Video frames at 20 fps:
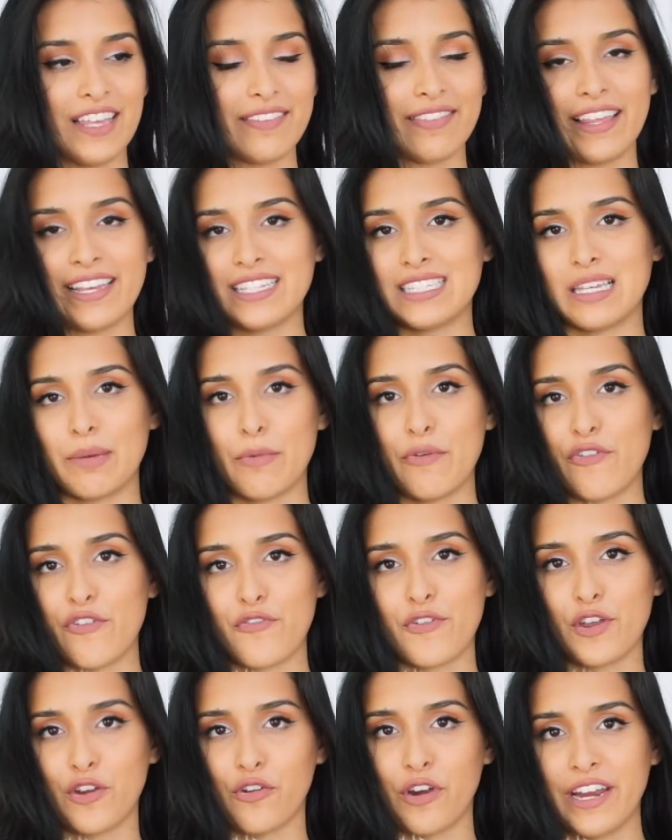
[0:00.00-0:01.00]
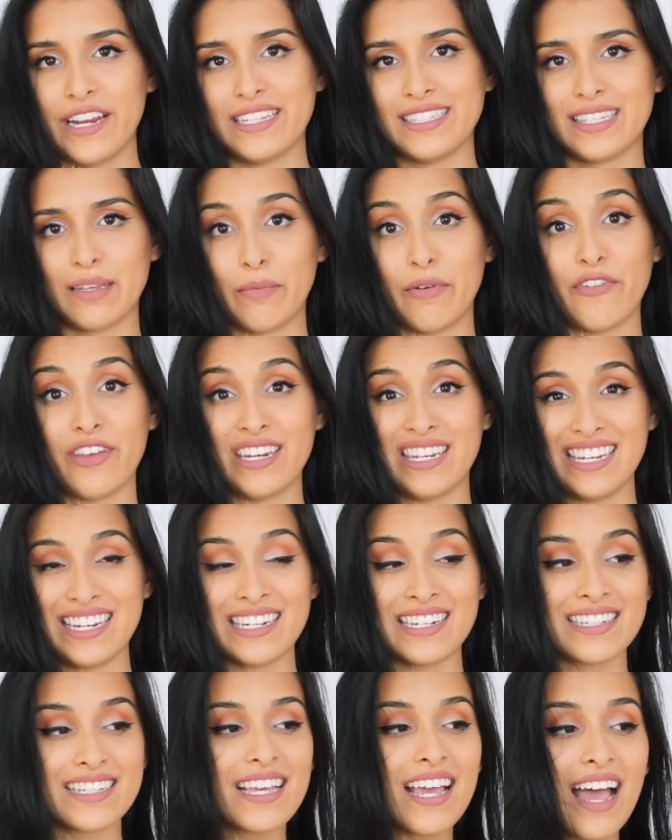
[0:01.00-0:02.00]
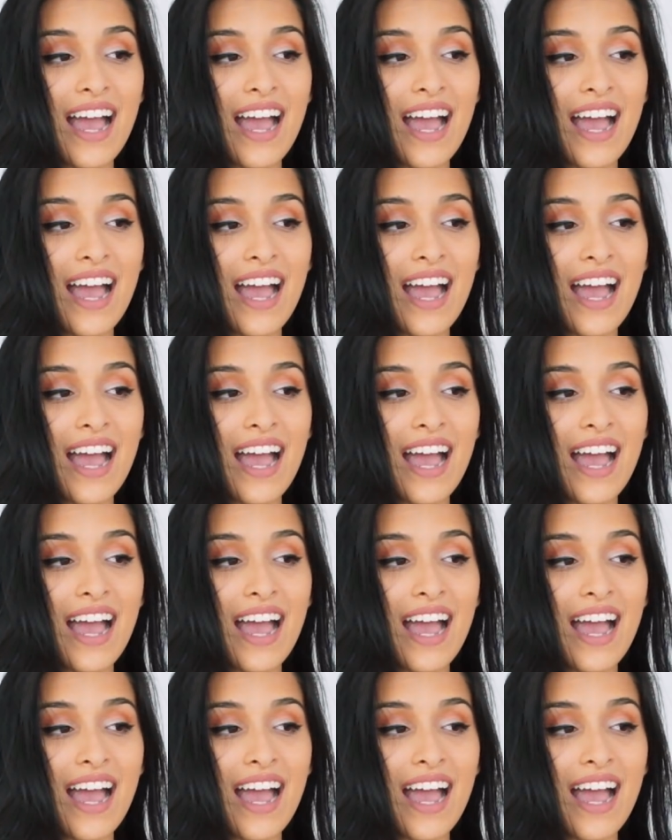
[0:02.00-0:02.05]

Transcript: and like some of it fit great and some of it didn't.